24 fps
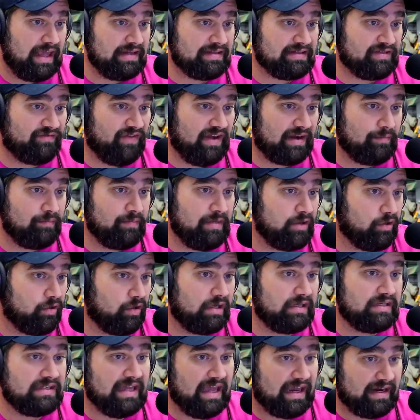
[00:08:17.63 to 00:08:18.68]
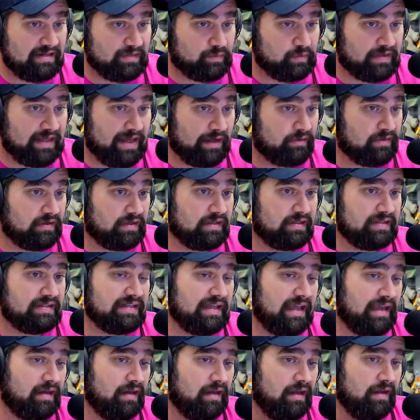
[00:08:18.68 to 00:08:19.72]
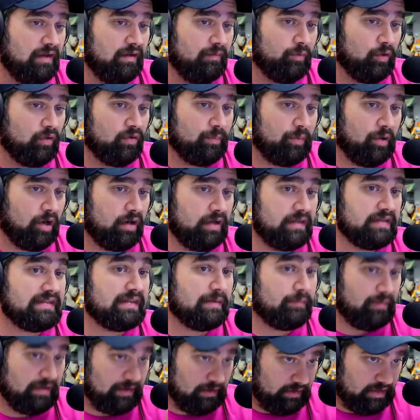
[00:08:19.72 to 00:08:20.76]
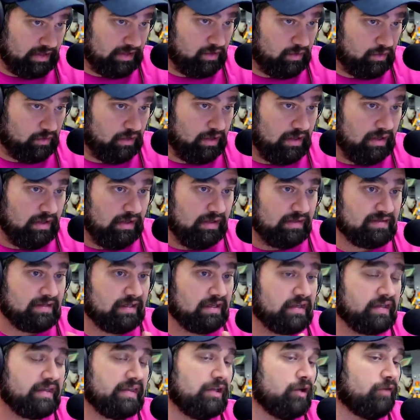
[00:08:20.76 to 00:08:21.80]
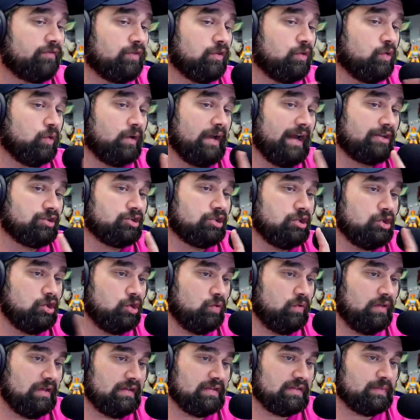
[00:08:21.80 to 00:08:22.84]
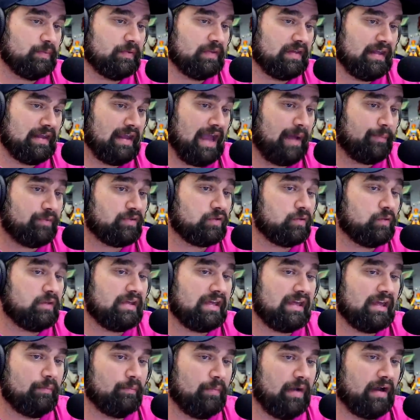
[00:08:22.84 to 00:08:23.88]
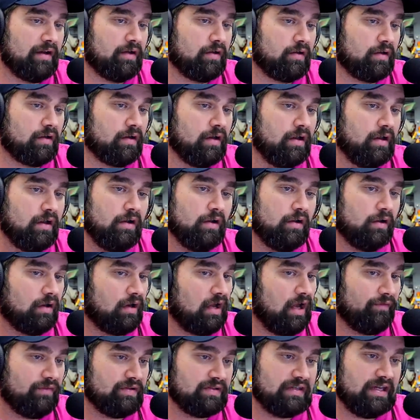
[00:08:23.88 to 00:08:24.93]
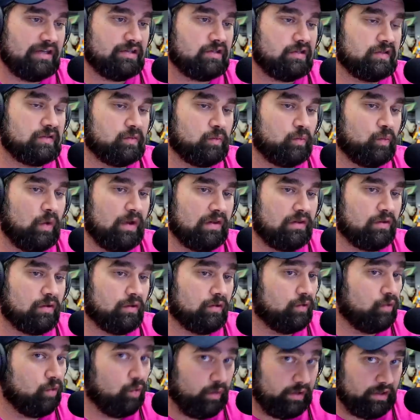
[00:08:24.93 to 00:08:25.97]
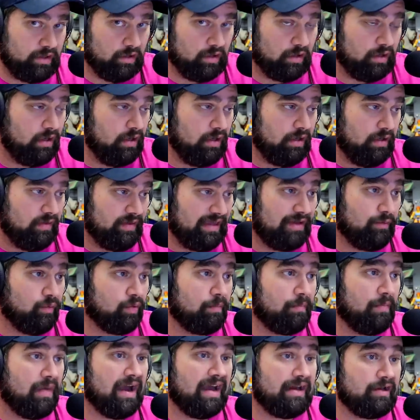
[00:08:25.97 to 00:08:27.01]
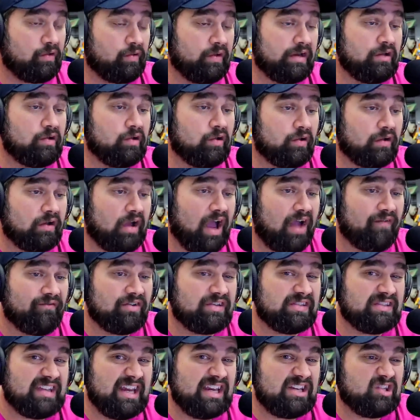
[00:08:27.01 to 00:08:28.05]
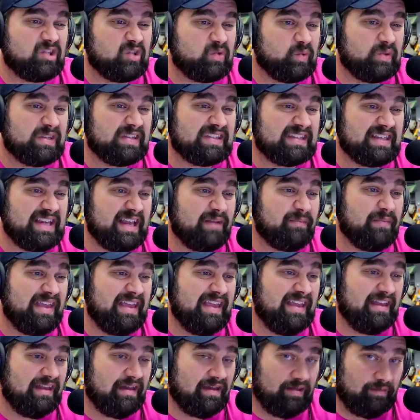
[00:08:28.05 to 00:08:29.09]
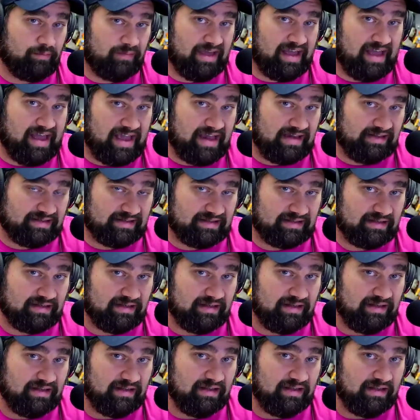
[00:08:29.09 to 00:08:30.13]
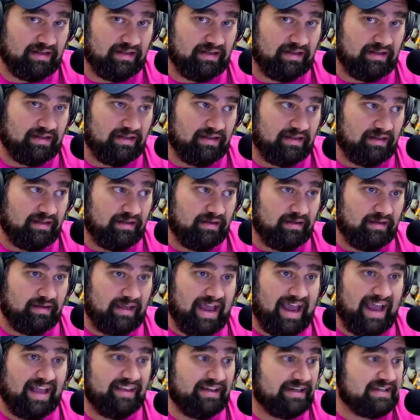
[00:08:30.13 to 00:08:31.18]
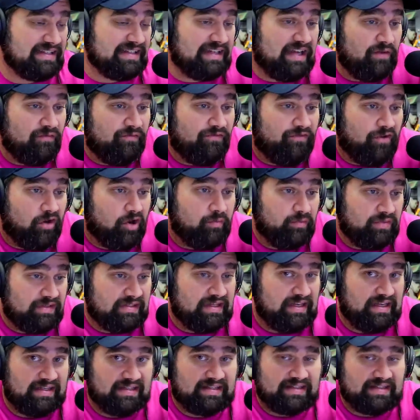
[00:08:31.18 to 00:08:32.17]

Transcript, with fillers: case. In fact, mirroring text without the consent both parties can be illegal. It's unclear if the court actually knew this, but they absolutely can't monitor her conversations with her lawyer. They were monitoring her conversations with Sam Ingham, guys. Alex confirms